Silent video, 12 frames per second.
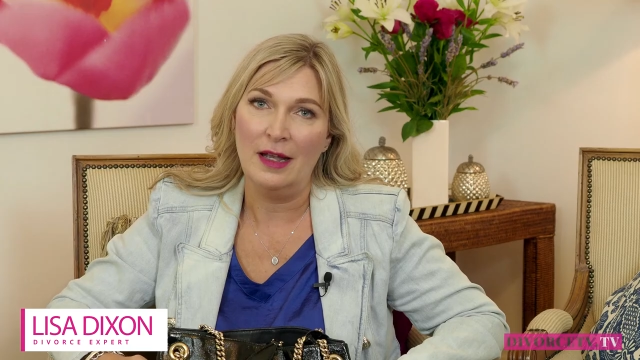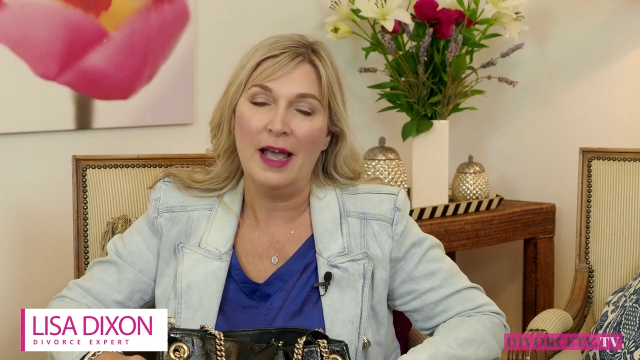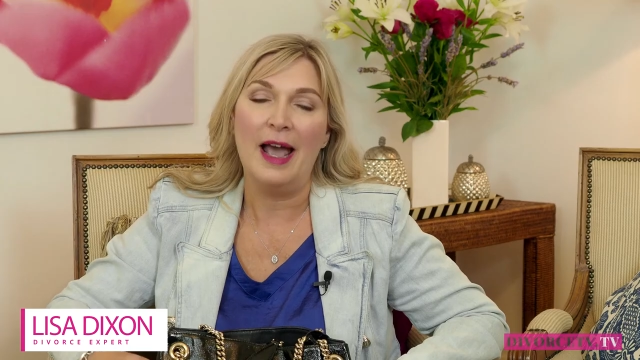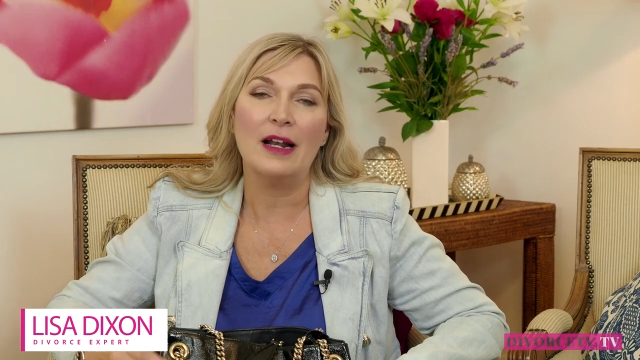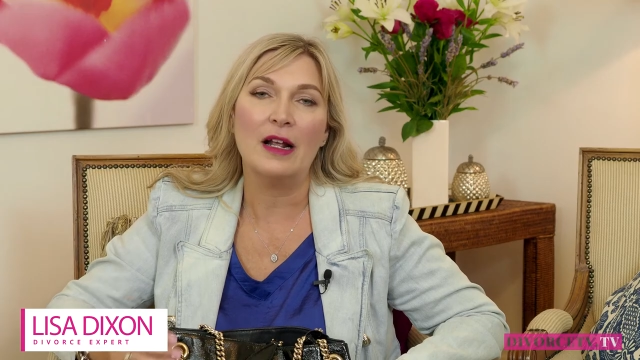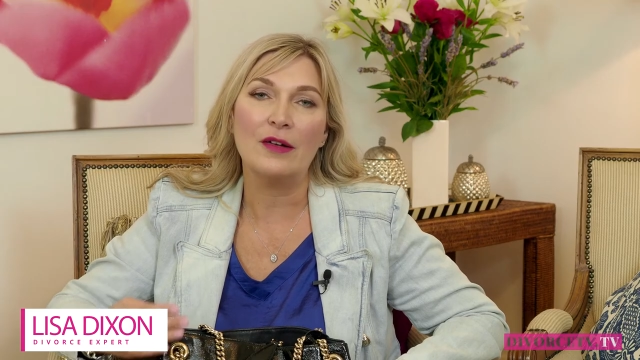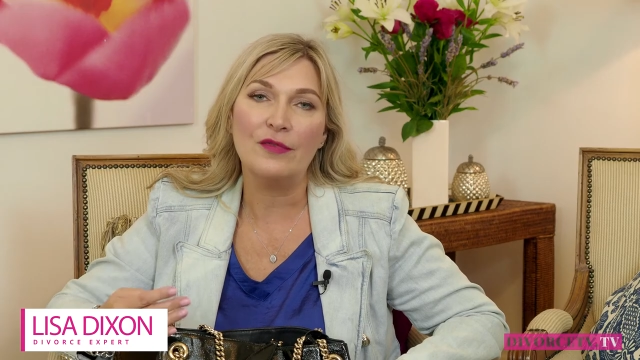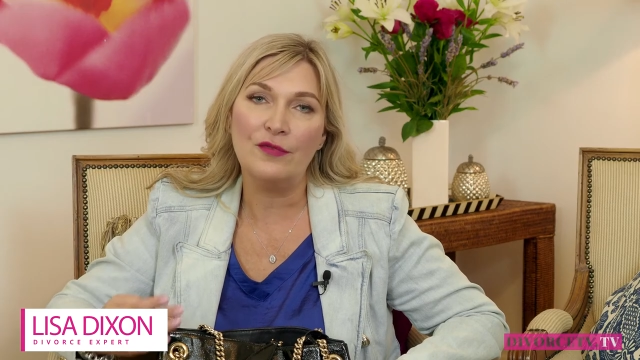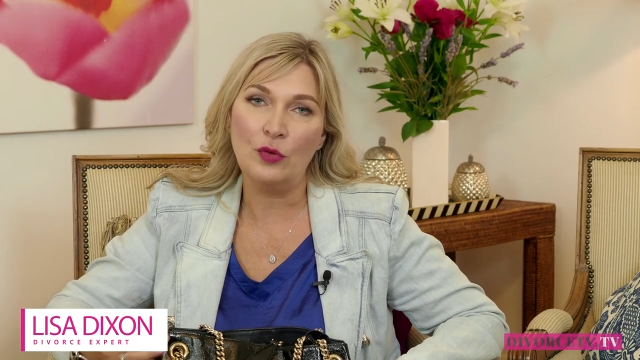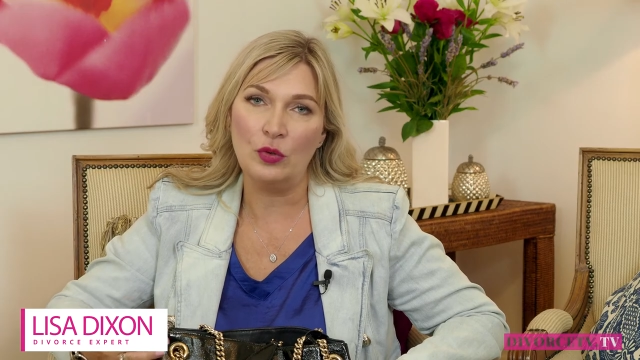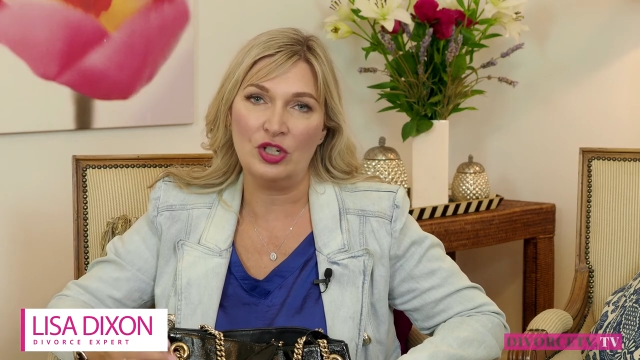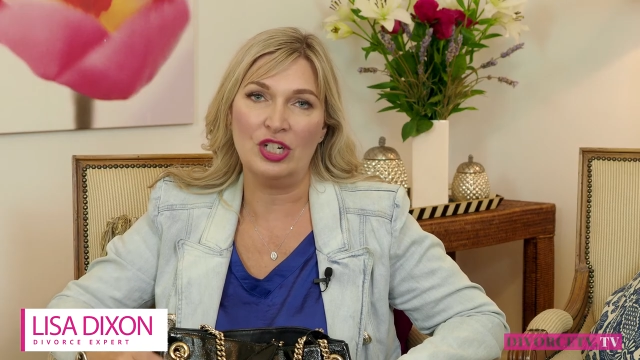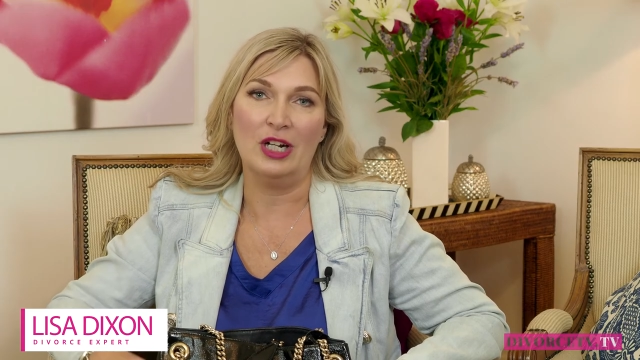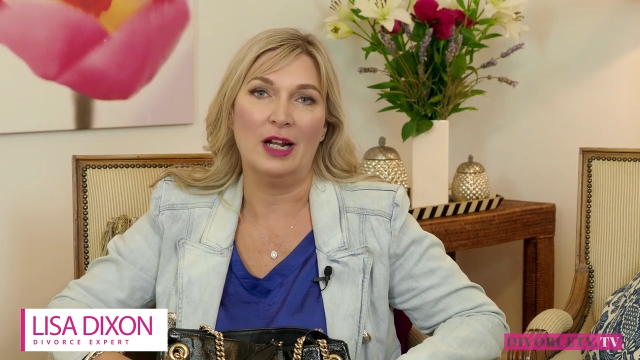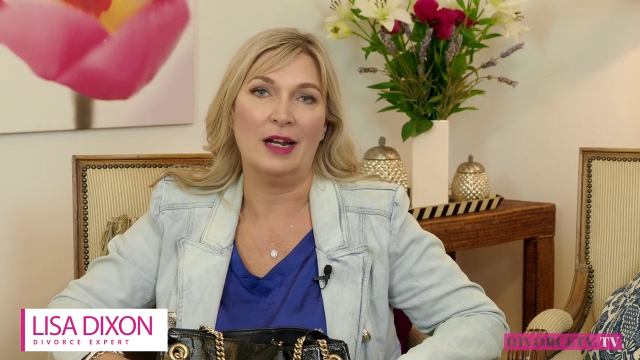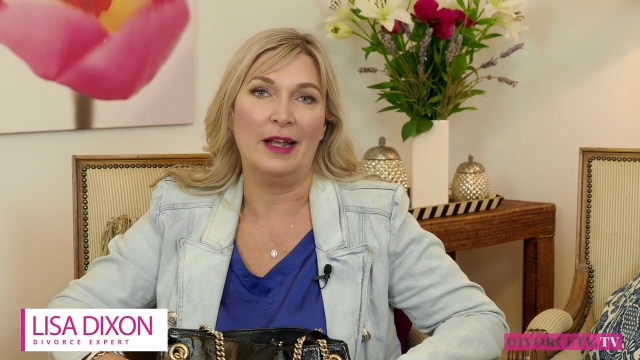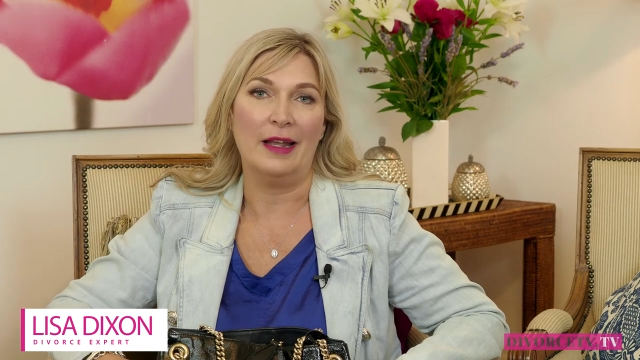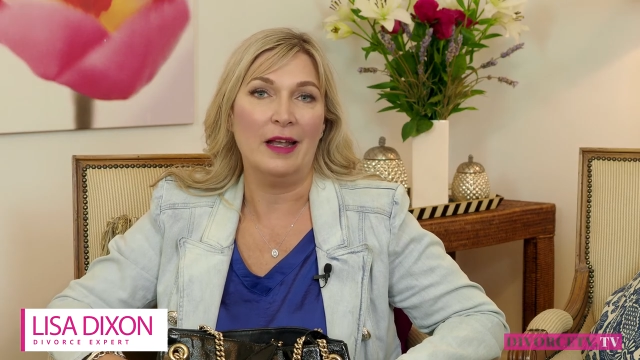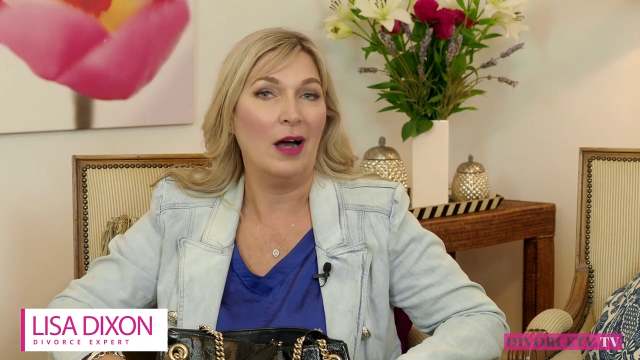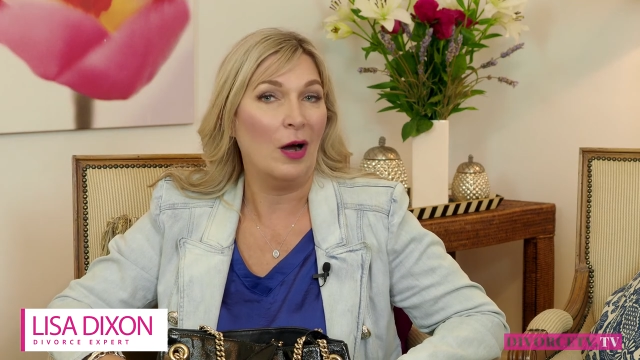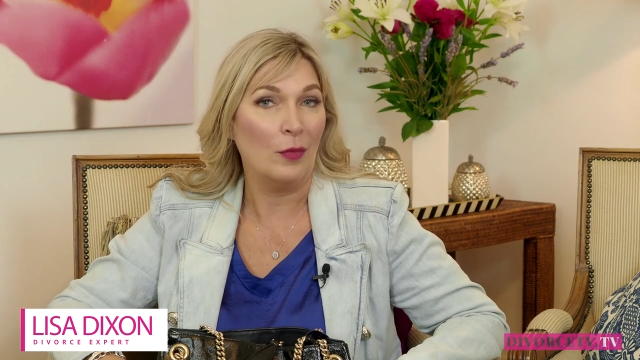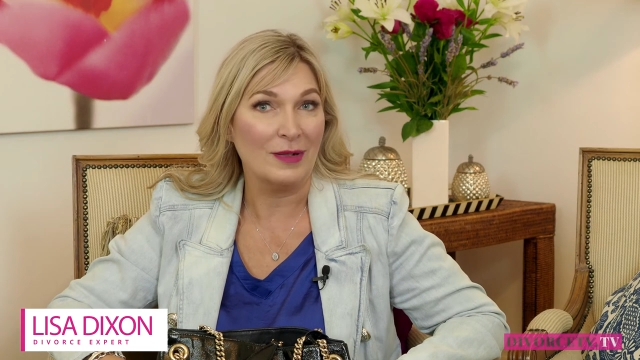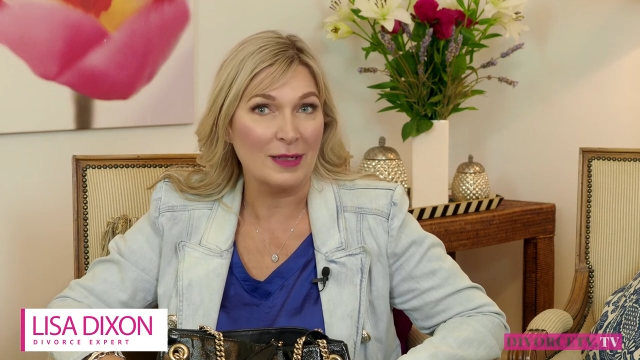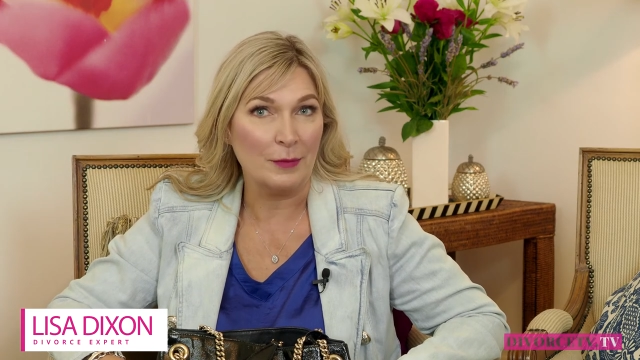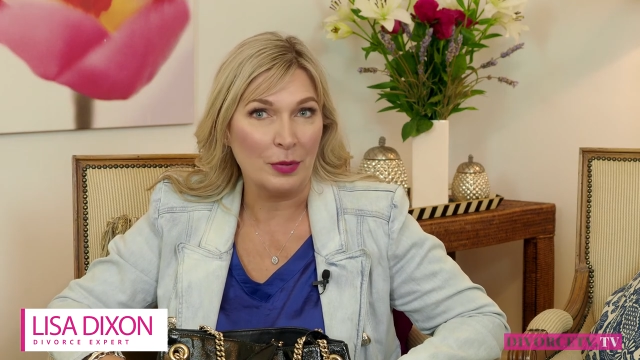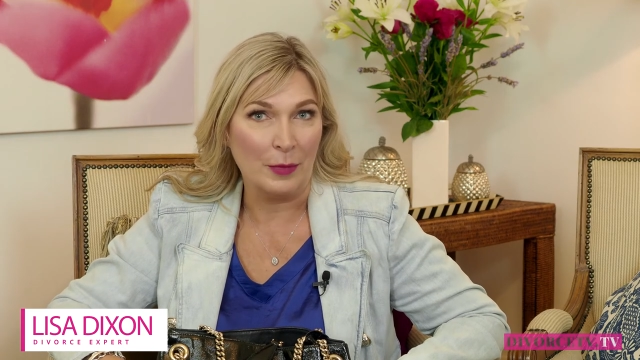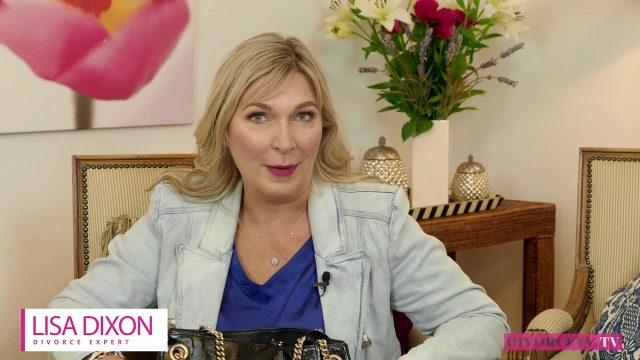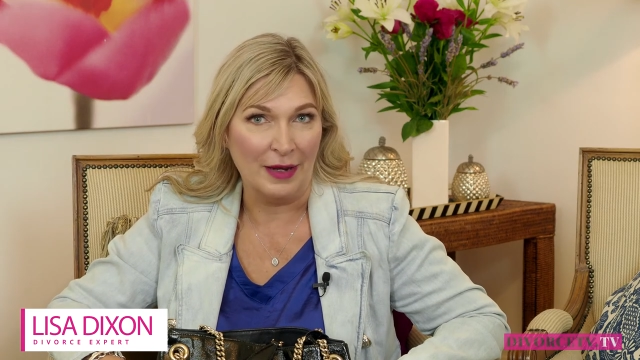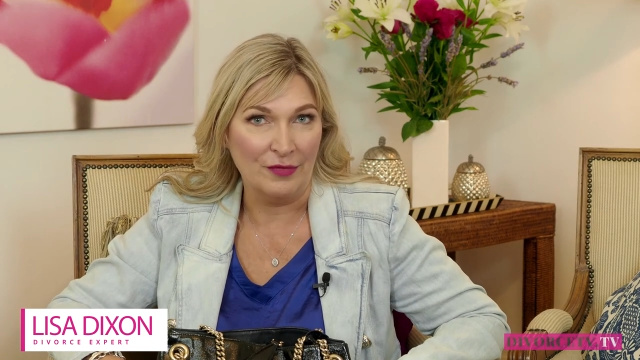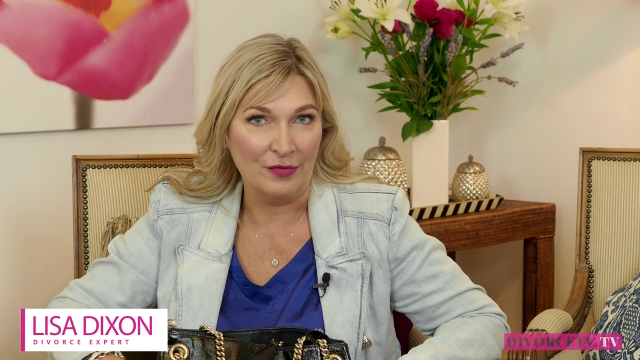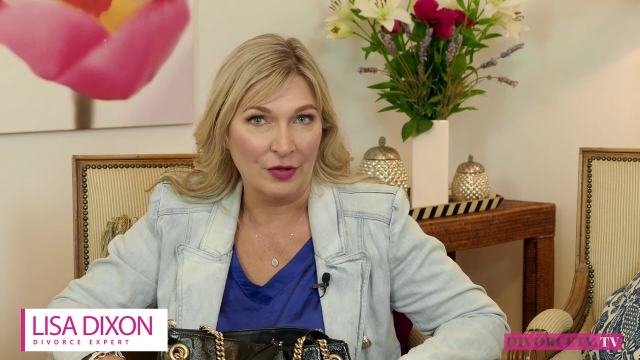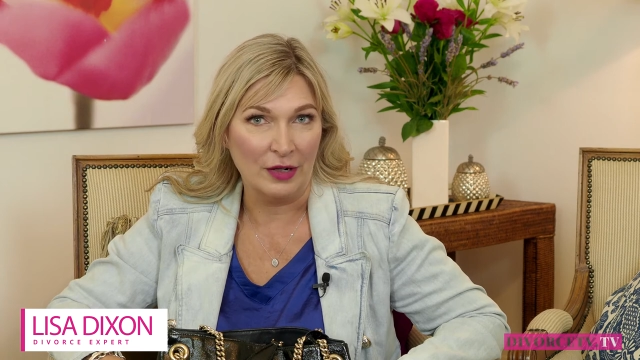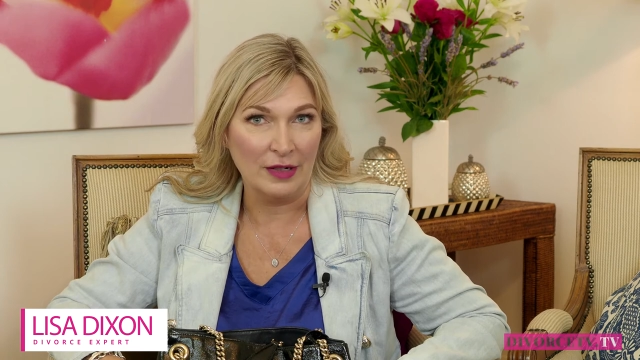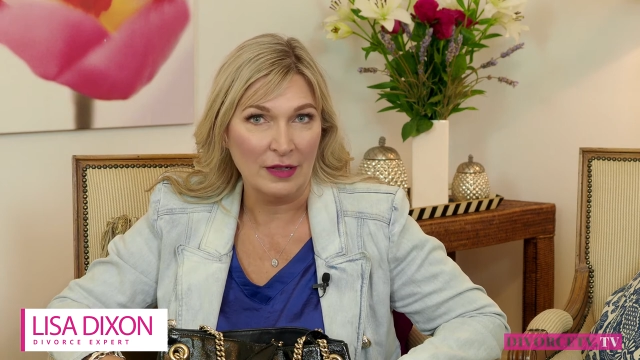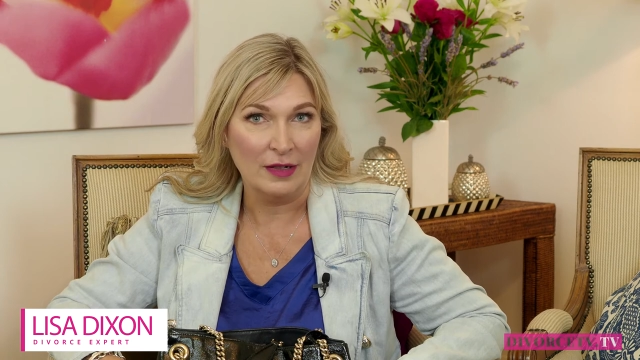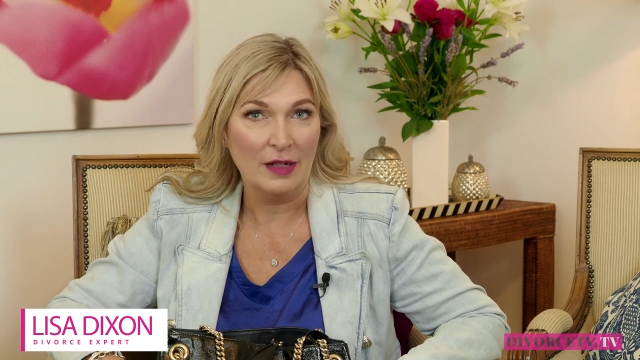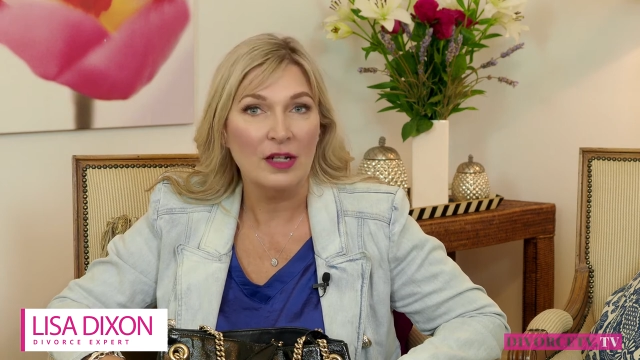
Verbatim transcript: And unfortunately, I wasn't prepared for it.